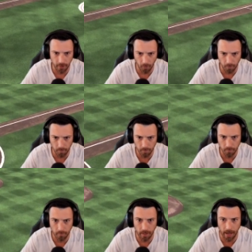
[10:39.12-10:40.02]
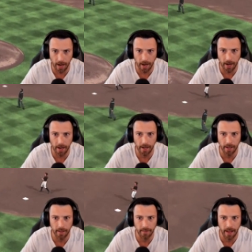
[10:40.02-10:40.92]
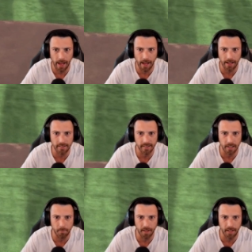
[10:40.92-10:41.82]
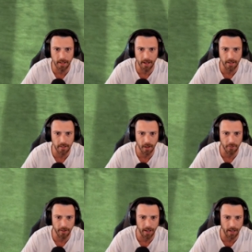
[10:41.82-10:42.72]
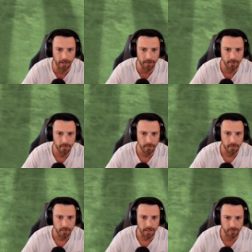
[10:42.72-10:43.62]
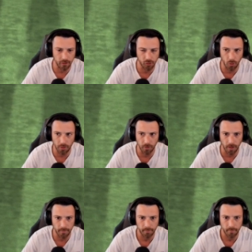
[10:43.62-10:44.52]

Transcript: Nope. And that is going to be another hit. That's going to score the run.